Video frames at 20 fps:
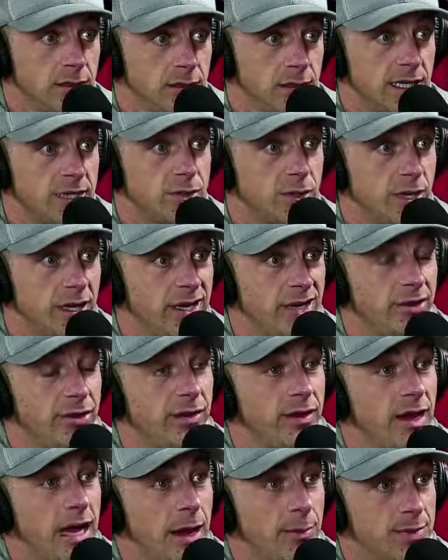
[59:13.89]
That's when you need to do
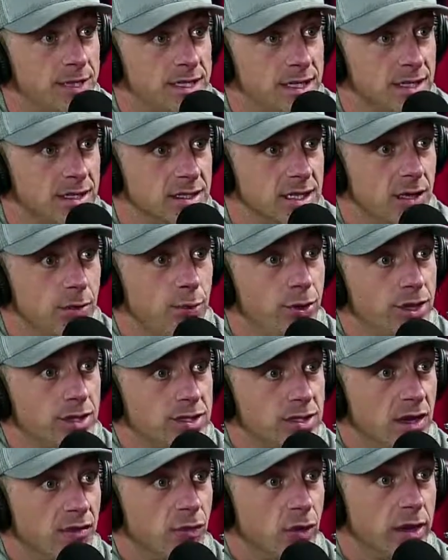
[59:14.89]
the opposite. Instead of putting
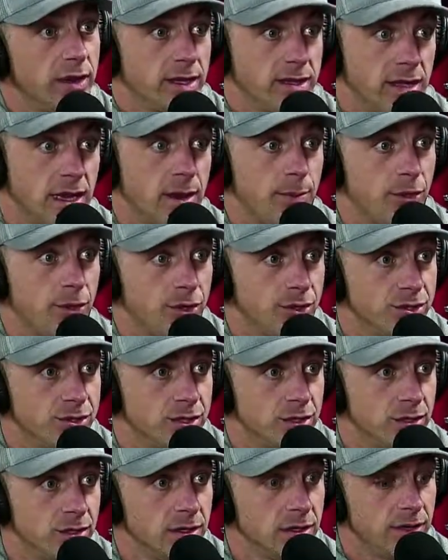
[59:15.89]
yourself around the top
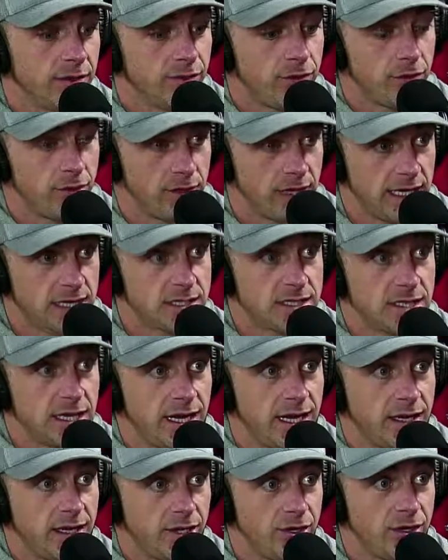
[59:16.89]
producer, if you're in that
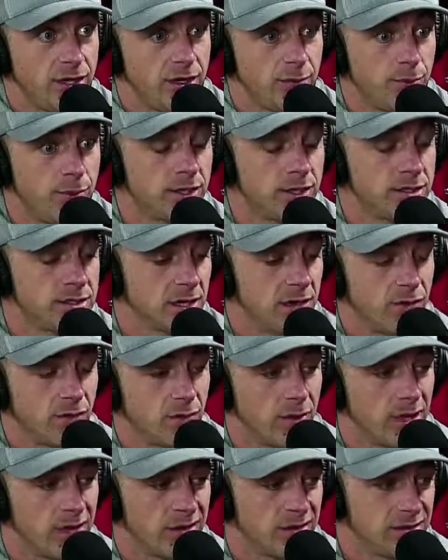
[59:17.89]
state, you need to put yourself
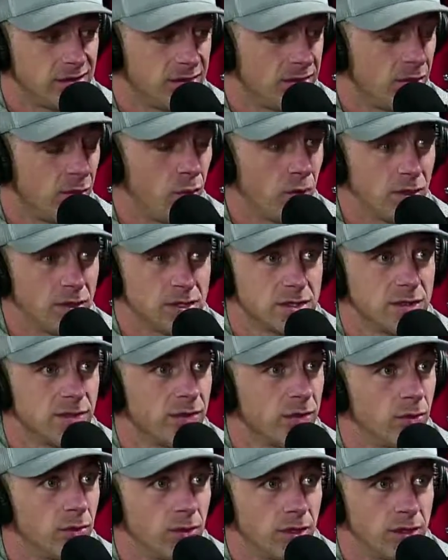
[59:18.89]
around the worst of
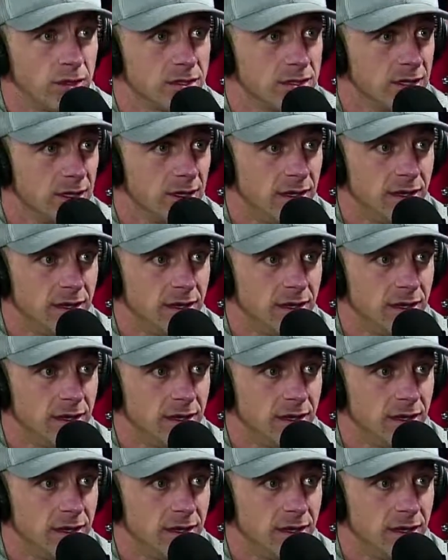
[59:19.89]
the worst,